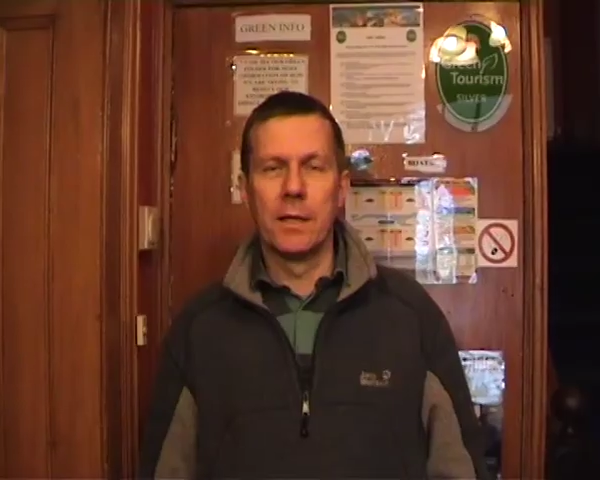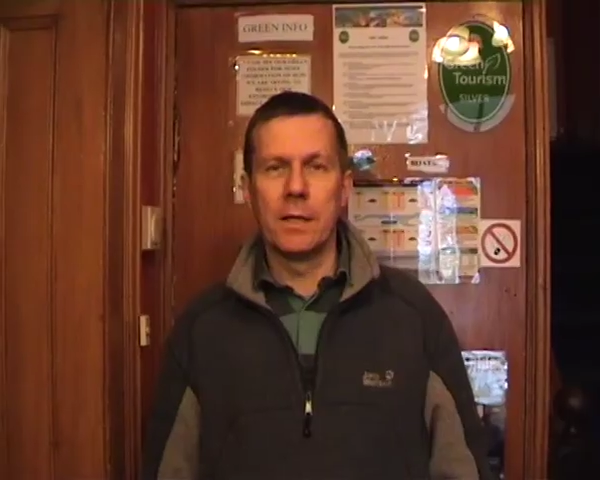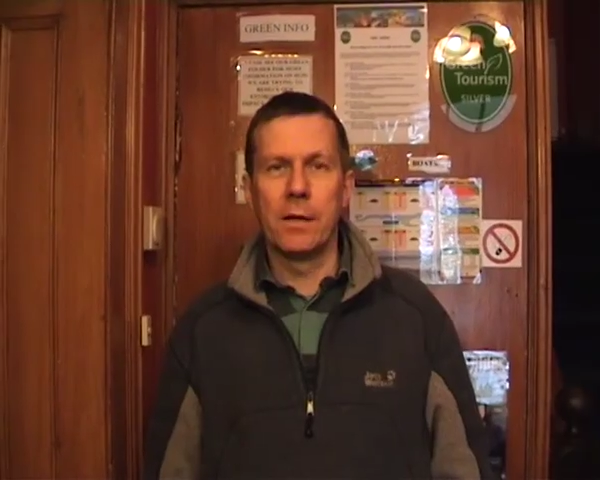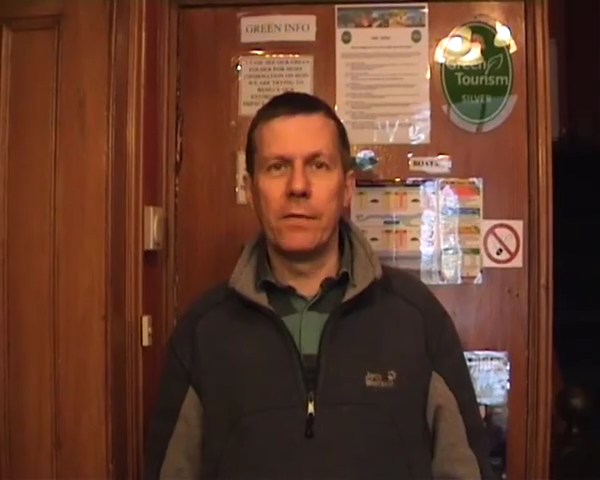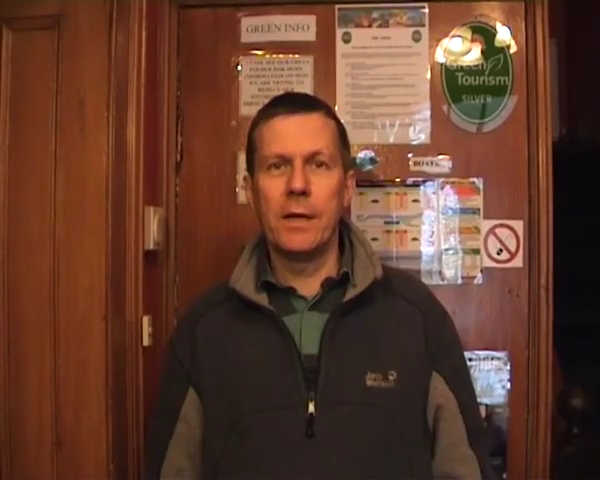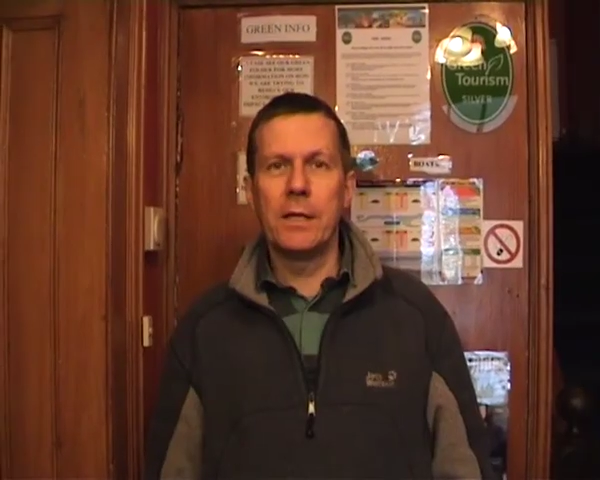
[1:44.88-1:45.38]

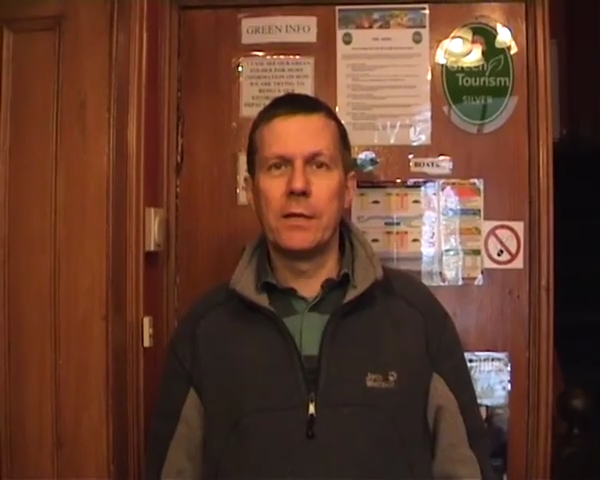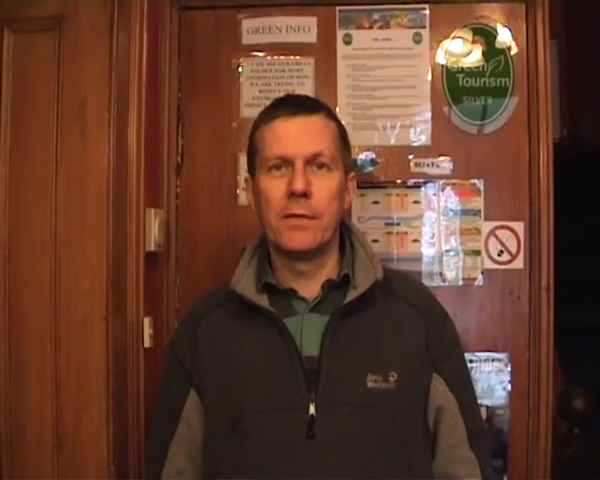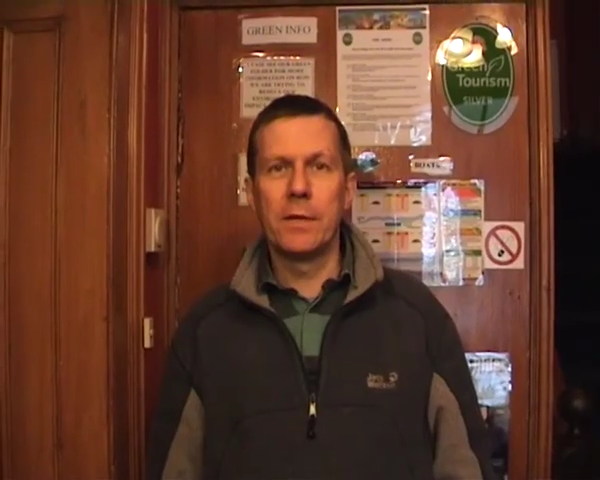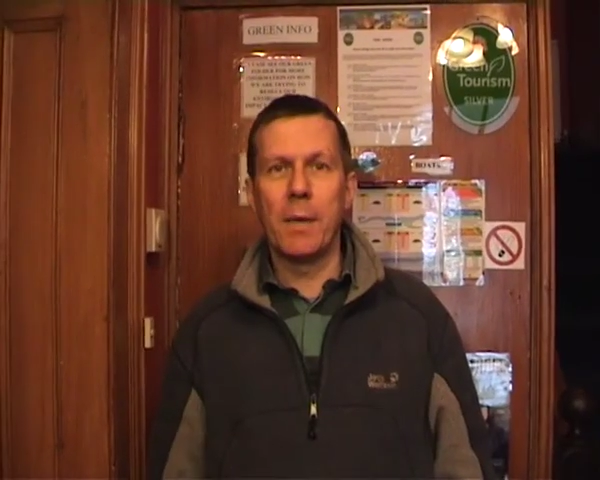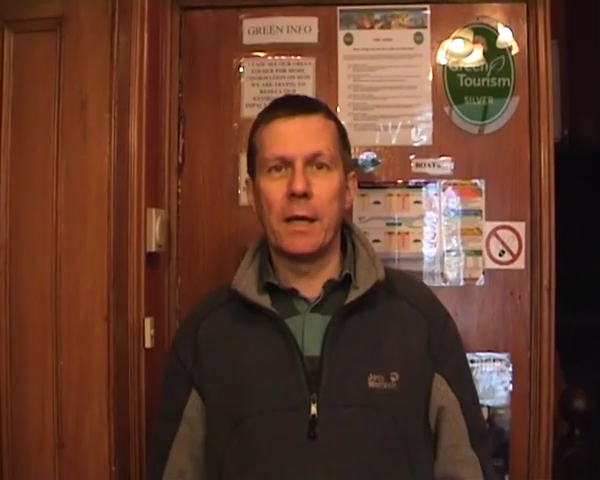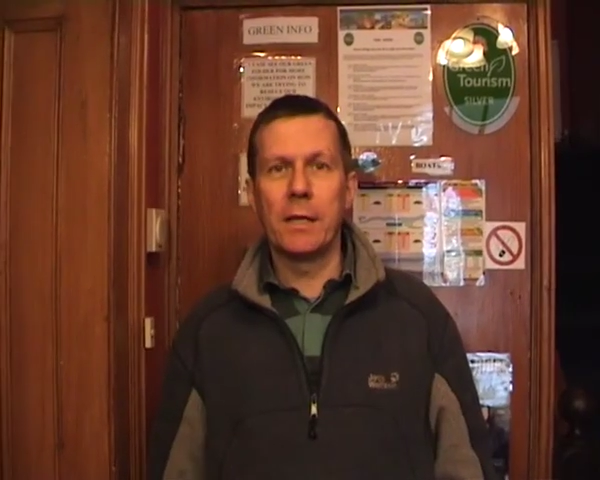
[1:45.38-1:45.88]
So if each of
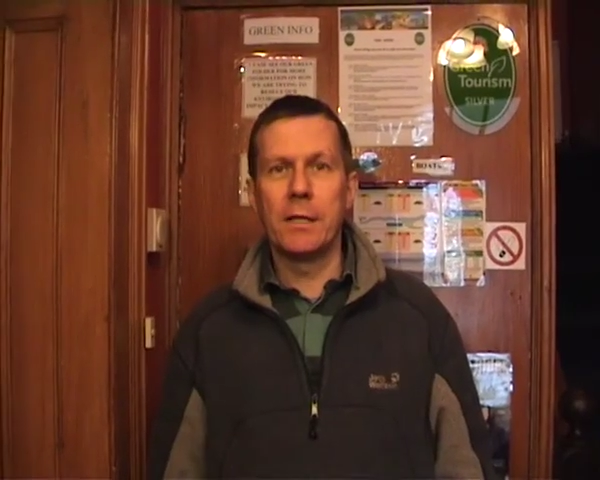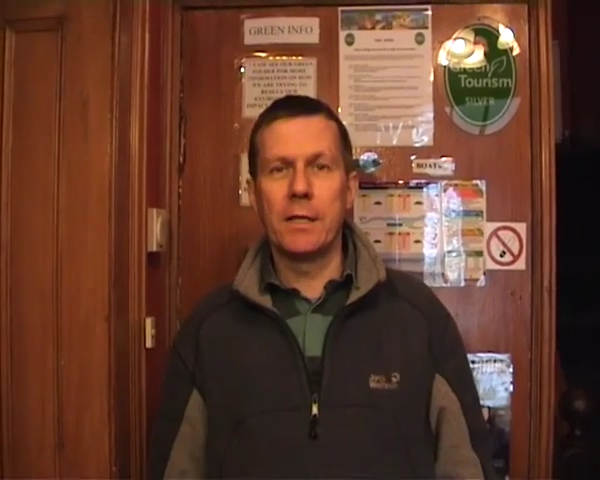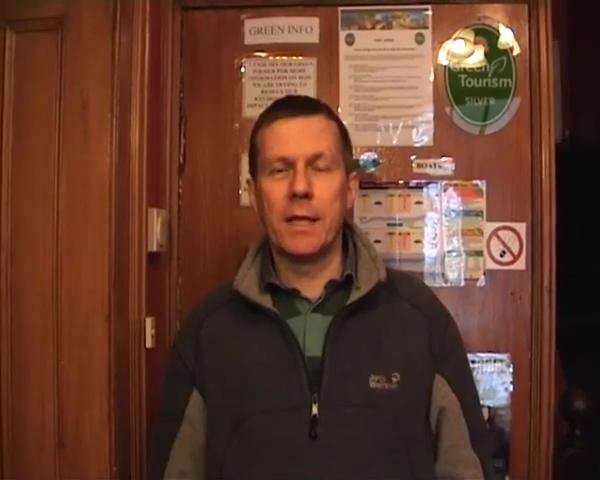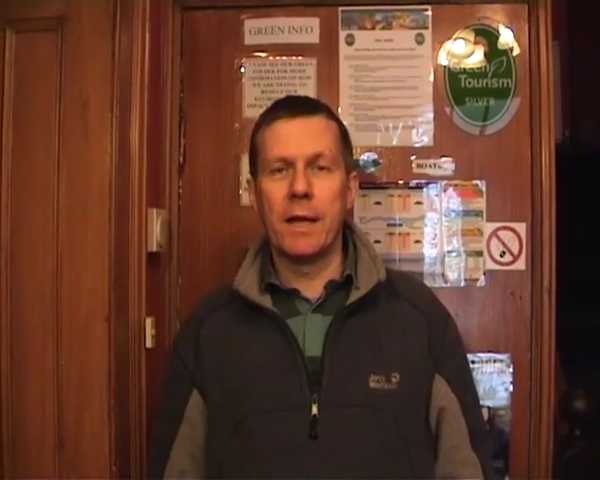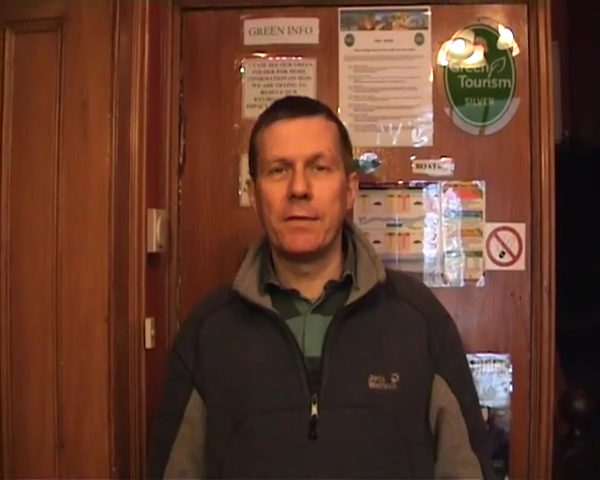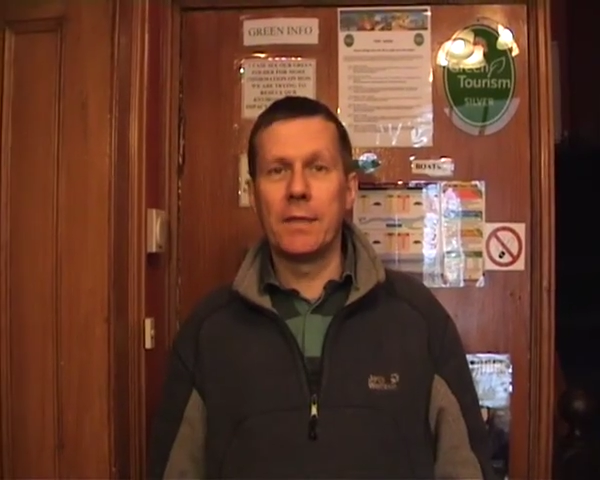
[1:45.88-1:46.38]
us managed to
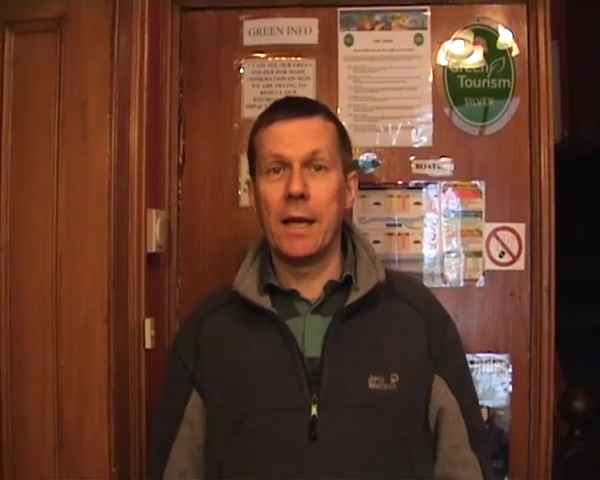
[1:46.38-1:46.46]
save